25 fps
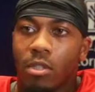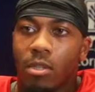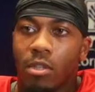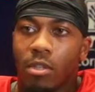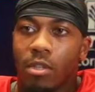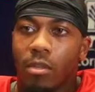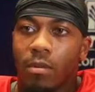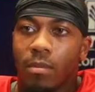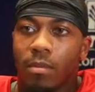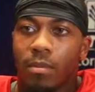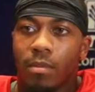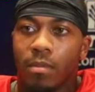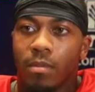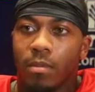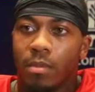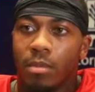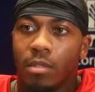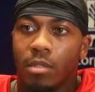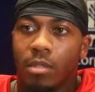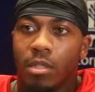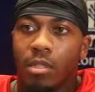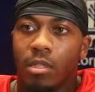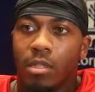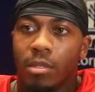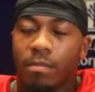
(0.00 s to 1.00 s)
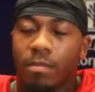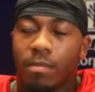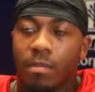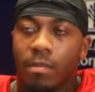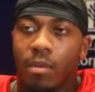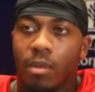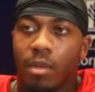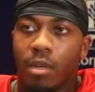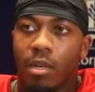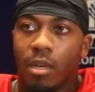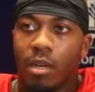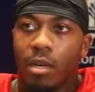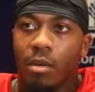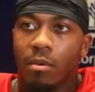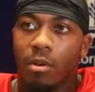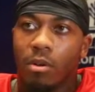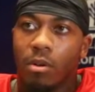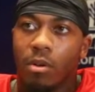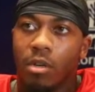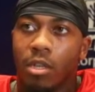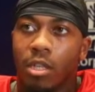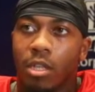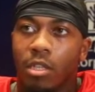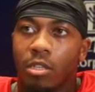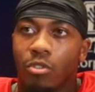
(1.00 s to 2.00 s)
tub, just going
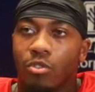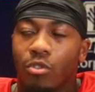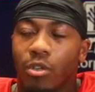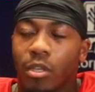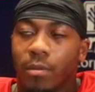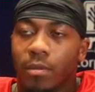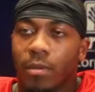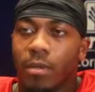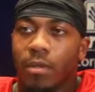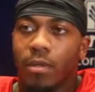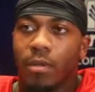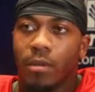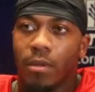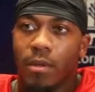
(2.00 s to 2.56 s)
and getting treatment.